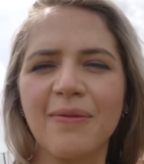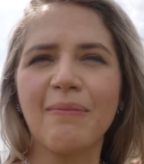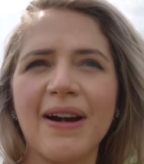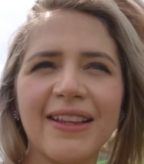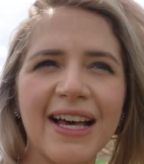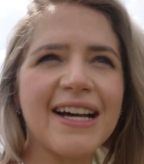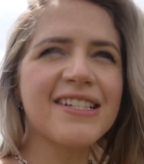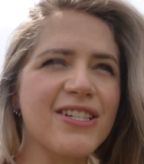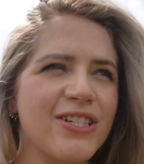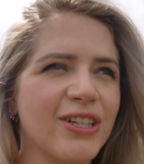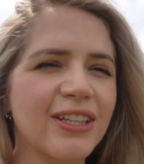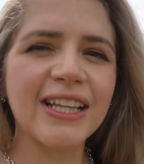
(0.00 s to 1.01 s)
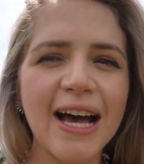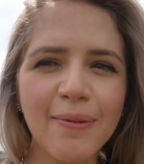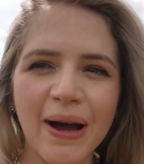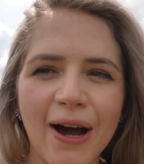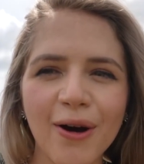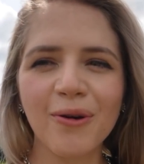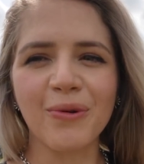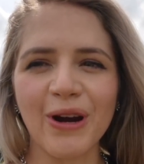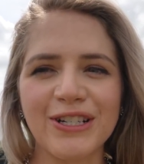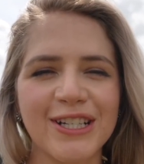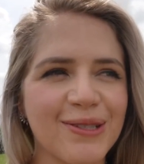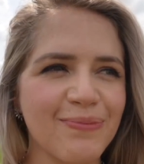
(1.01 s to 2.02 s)
My last good lap out where I
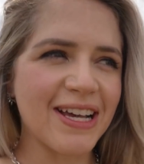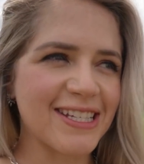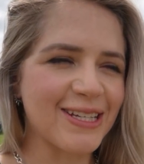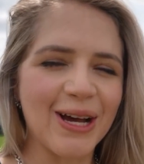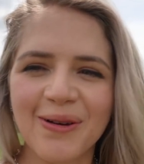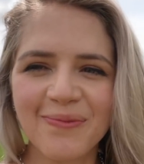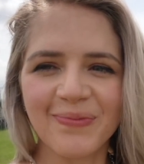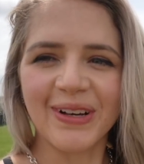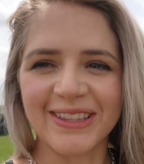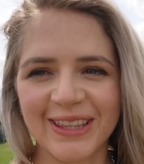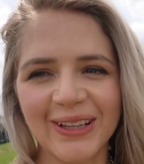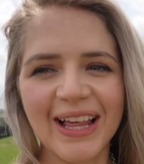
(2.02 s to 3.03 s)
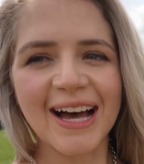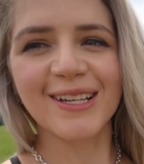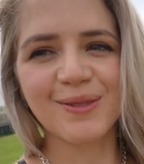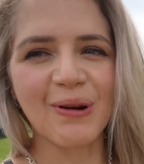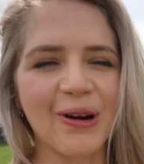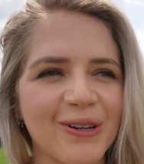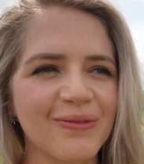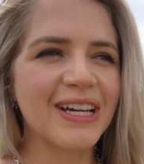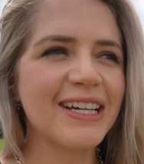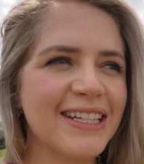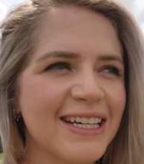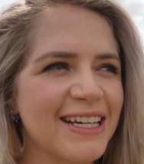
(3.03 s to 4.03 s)
just messed up like the last part of it,